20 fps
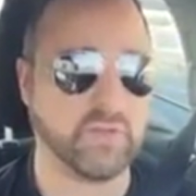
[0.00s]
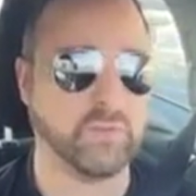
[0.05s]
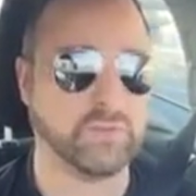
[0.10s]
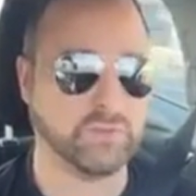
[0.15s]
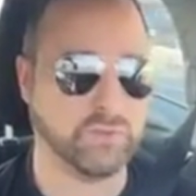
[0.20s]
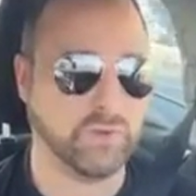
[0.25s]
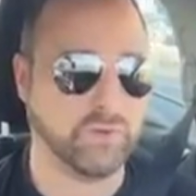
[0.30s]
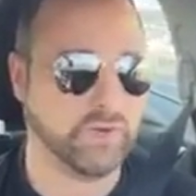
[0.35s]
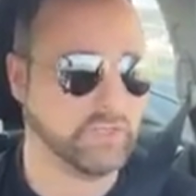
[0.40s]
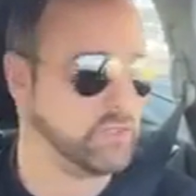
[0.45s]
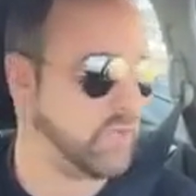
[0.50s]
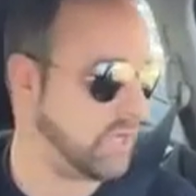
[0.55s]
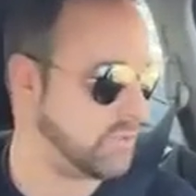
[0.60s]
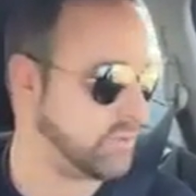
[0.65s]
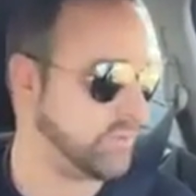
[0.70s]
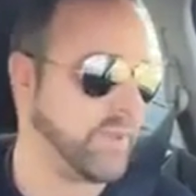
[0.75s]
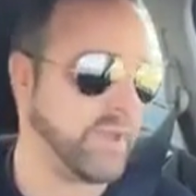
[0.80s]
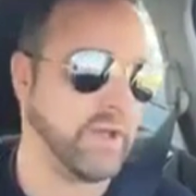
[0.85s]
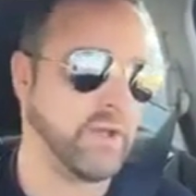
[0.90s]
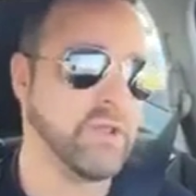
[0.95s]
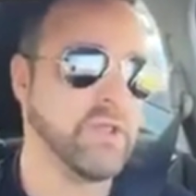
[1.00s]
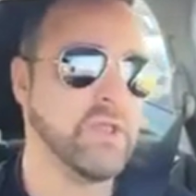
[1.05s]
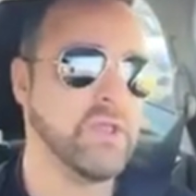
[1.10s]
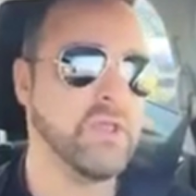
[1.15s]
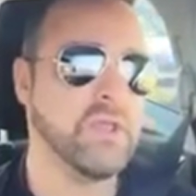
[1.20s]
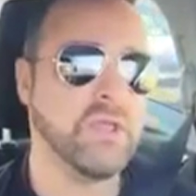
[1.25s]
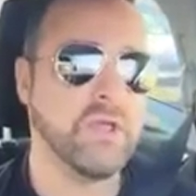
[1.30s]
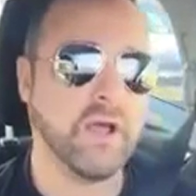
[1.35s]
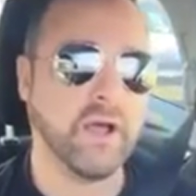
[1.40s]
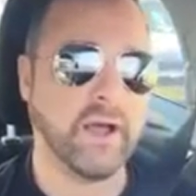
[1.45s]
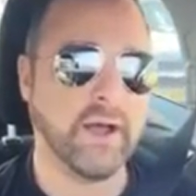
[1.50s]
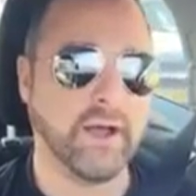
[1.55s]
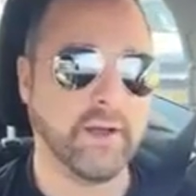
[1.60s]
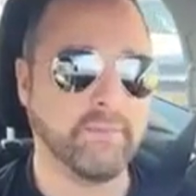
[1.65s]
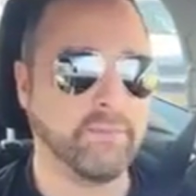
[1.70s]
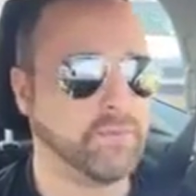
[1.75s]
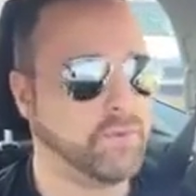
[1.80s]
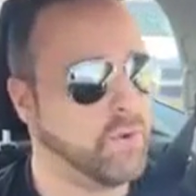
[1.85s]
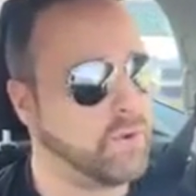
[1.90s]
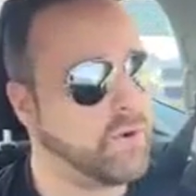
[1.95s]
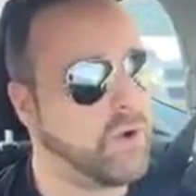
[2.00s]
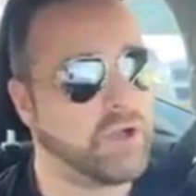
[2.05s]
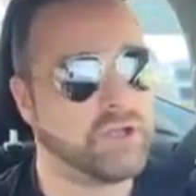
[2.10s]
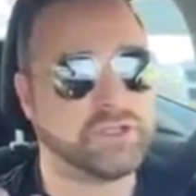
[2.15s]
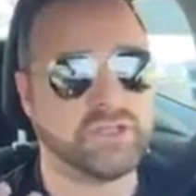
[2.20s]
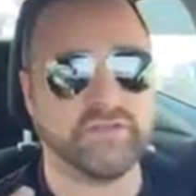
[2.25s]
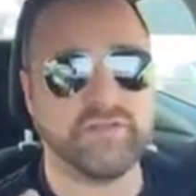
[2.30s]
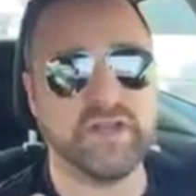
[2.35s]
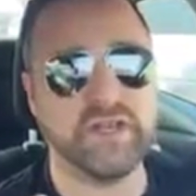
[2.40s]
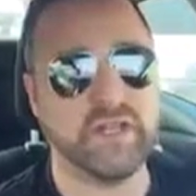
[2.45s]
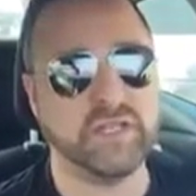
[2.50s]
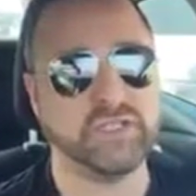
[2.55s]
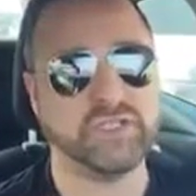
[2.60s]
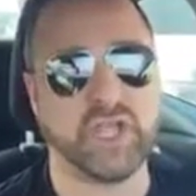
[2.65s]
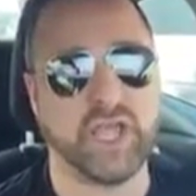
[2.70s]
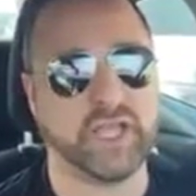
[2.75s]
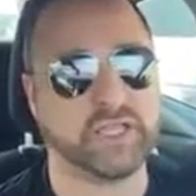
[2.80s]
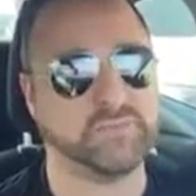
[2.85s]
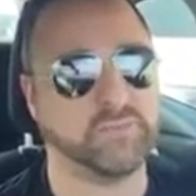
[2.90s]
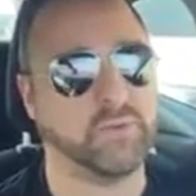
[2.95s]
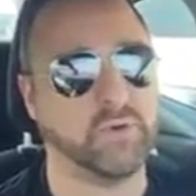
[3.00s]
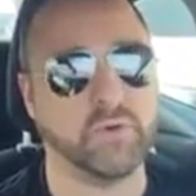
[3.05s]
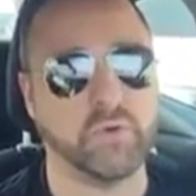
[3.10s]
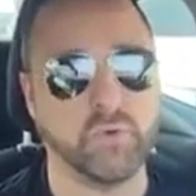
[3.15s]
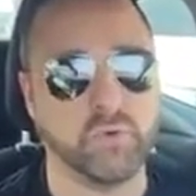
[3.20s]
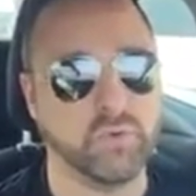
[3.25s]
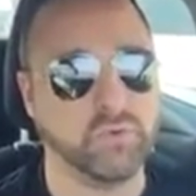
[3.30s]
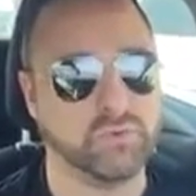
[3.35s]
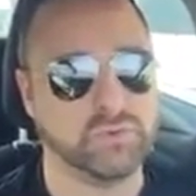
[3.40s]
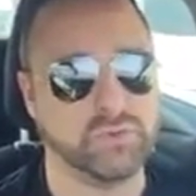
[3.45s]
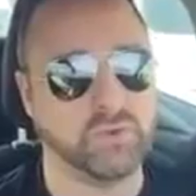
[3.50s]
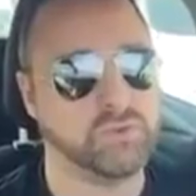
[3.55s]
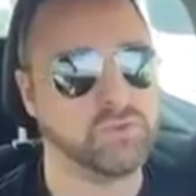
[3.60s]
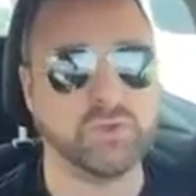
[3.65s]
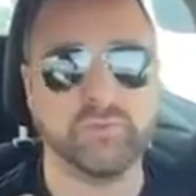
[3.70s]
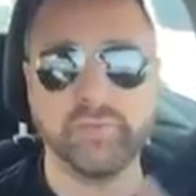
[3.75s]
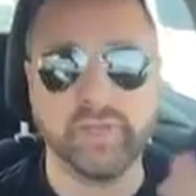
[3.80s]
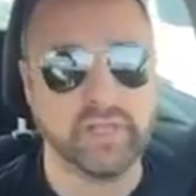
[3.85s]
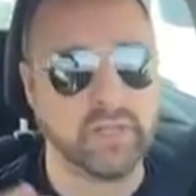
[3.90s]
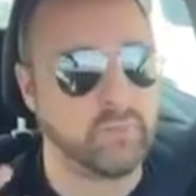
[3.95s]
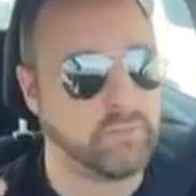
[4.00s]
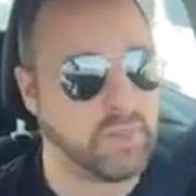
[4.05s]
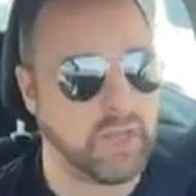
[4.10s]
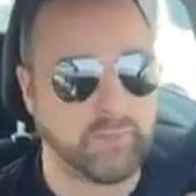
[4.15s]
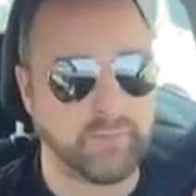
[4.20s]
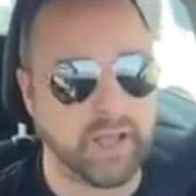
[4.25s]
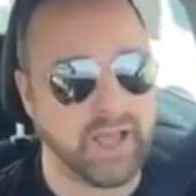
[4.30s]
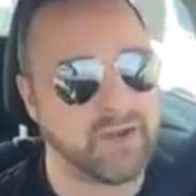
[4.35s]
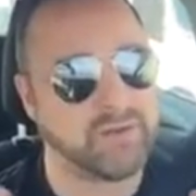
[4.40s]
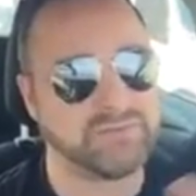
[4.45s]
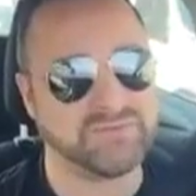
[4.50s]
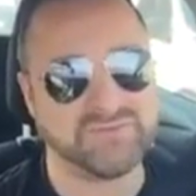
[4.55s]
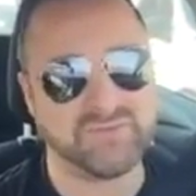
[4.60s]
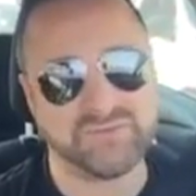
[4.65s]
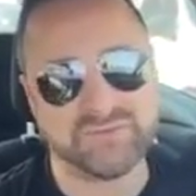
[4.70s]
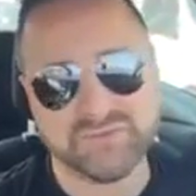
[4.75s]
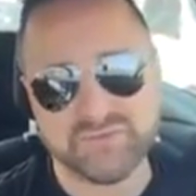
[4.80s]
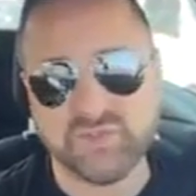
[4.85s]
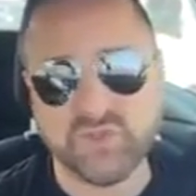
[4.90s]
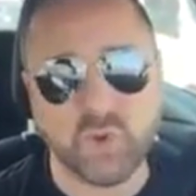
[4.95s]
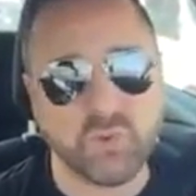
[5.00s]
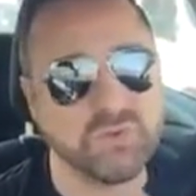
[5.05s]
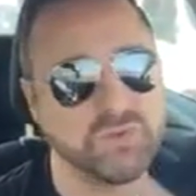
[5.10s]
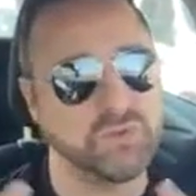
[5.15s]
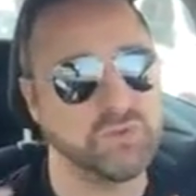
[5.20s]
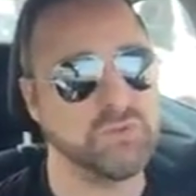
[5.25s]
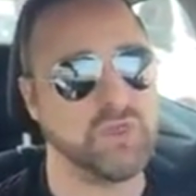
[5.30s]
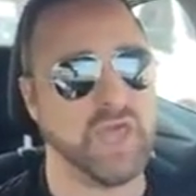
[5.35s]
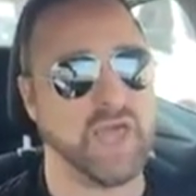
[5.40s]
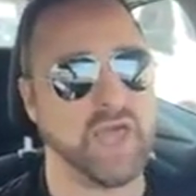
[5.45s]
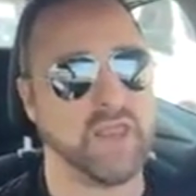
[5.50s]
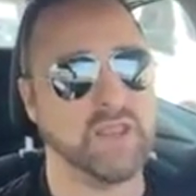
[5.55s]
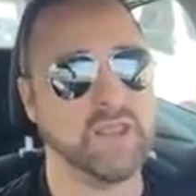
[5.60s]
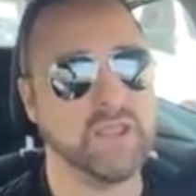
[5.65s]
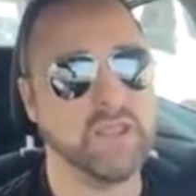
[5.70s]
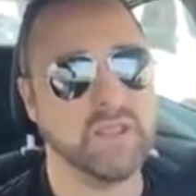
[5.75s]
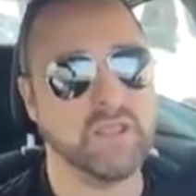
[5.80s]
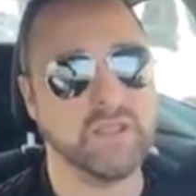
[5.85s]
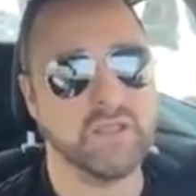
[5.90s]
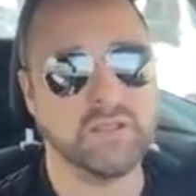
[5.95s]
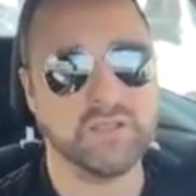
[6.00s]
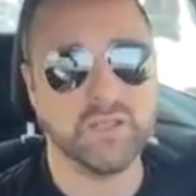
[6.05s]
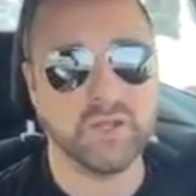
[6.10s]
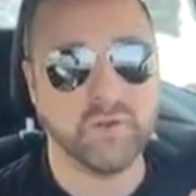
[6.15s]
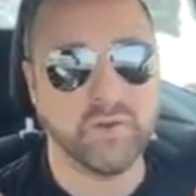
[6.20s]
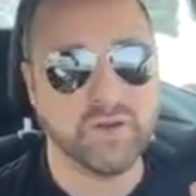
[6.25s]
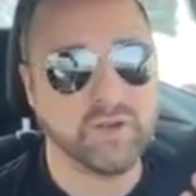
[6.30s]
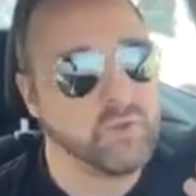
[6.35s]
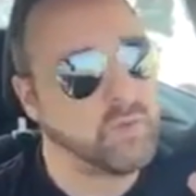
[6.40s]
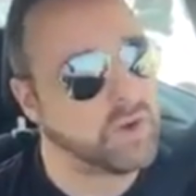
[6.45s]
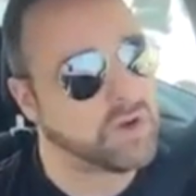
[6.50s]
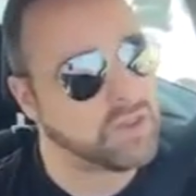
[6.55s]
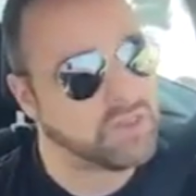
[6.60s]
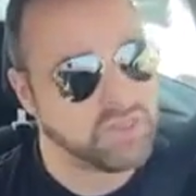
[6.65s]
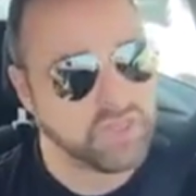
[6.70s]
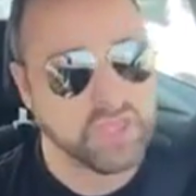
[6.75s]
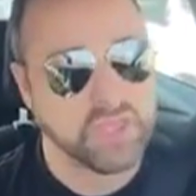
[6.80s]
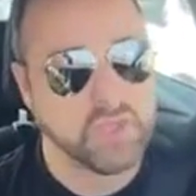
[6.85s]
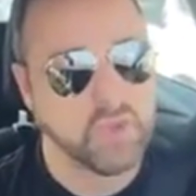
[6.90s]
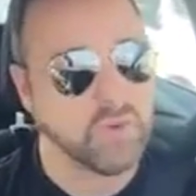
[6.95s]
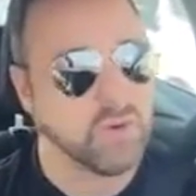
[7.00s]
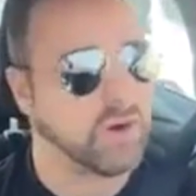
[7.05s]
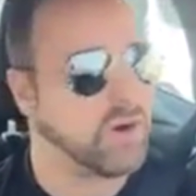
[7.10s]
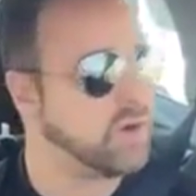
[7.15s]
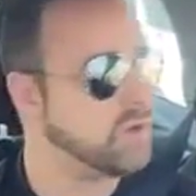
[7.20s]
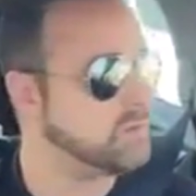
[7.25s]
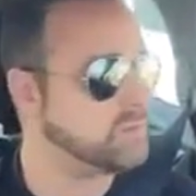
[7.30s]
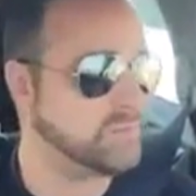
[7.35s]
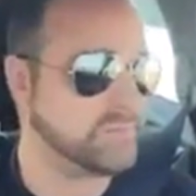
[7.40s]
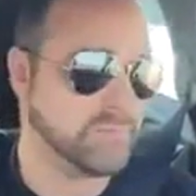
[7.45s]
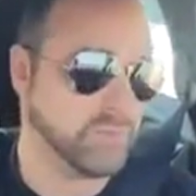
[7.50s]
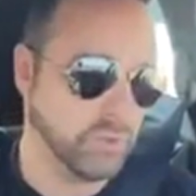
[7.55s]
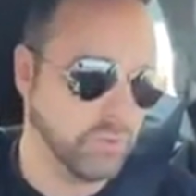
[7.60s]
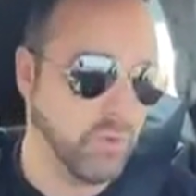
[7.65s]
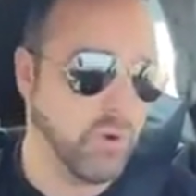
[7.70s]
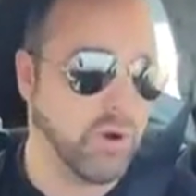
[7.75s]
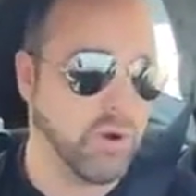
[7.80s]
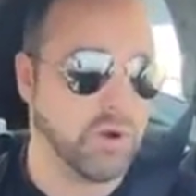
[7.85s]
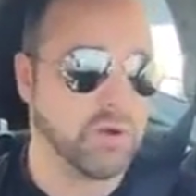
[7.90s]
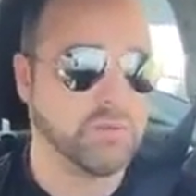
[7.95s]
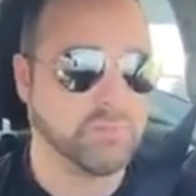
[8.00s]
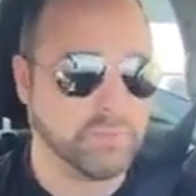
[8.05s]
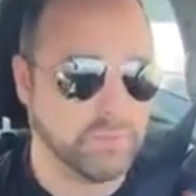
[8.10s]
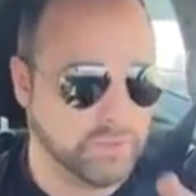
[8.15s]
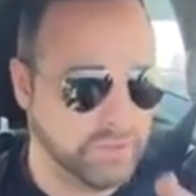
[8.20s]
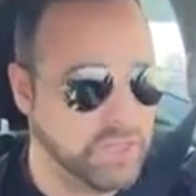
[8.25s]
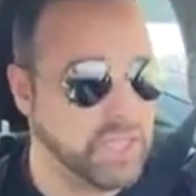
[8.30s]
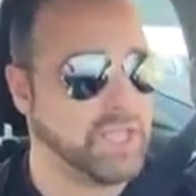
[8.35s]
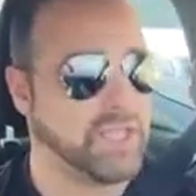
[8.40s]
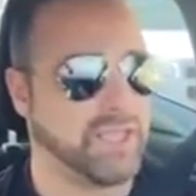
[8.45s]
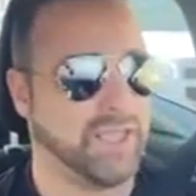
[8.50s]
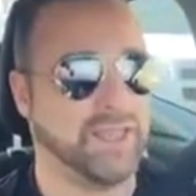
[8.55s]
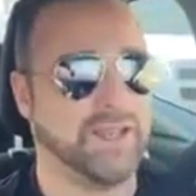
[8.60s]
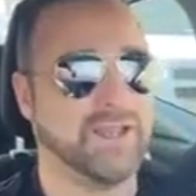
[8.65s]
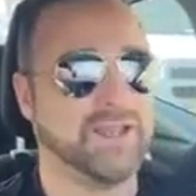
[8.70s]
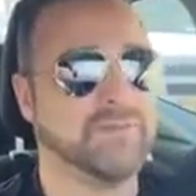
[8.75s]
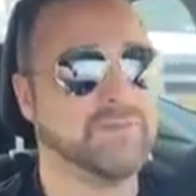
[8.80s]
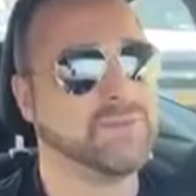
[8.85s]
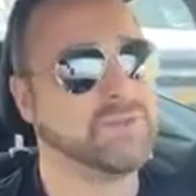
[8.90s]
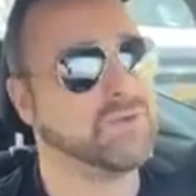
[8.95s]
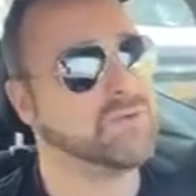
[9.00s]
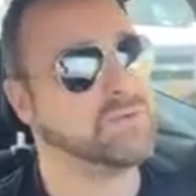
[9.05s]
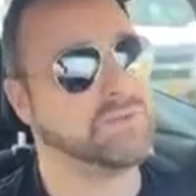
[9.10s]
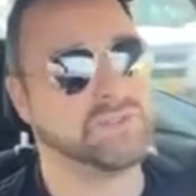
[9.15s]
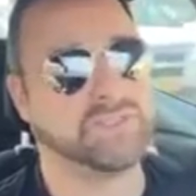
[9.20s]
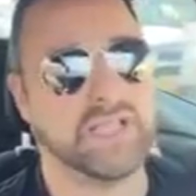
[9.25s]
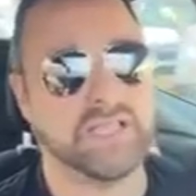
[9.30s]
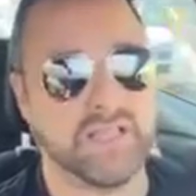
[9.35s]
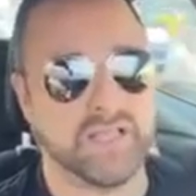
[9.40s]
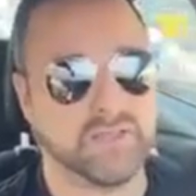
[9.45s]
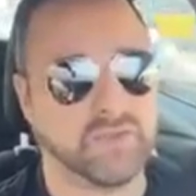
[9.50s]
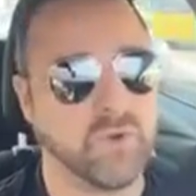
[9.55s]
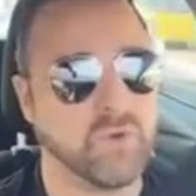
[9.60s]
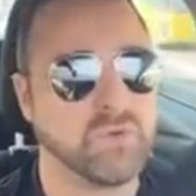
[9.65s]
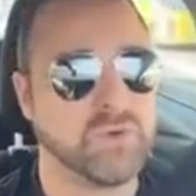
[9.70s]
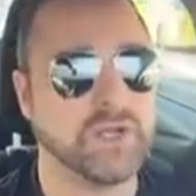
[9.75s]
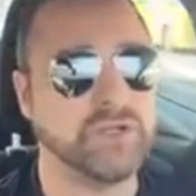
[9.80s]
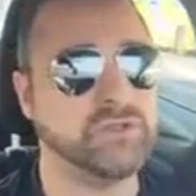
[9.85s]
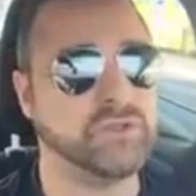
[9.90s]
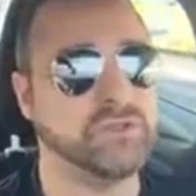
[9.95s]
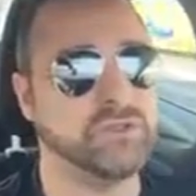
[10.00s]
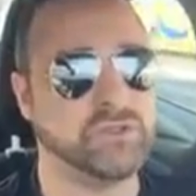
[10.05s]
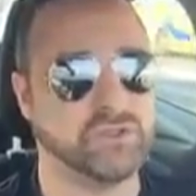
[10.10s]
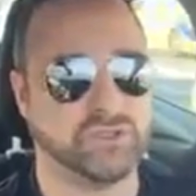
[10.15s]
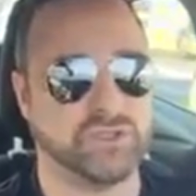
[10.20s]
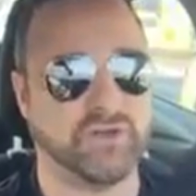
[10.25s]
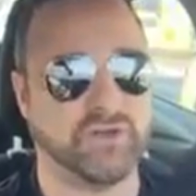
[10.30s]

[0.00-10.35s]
Thanks. Good morning, Mordechai. Mary331, you're fine. Thank you. That's a first. Appreciate that. Anyway, so my point is,